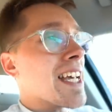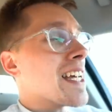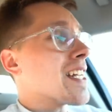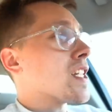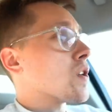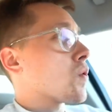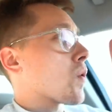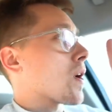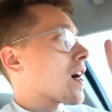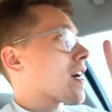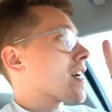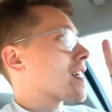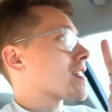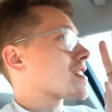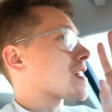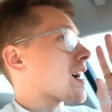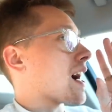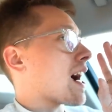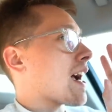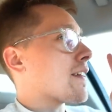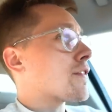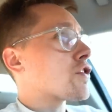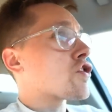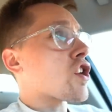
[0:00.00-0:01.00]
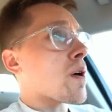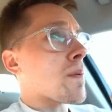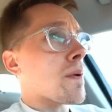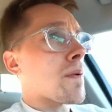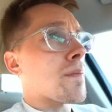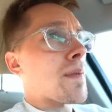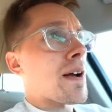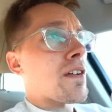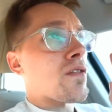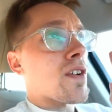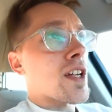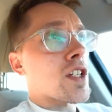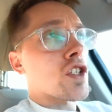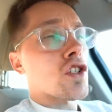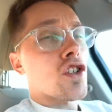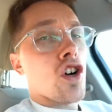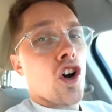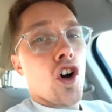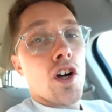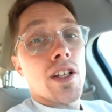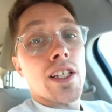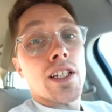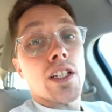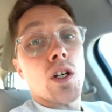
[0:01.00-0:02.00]
Anyways, I have to drop off my rental
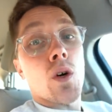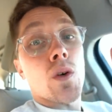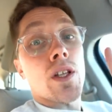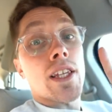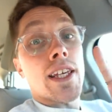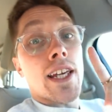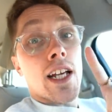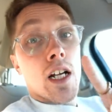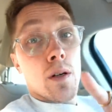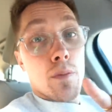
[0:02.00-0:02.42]
car and then go to the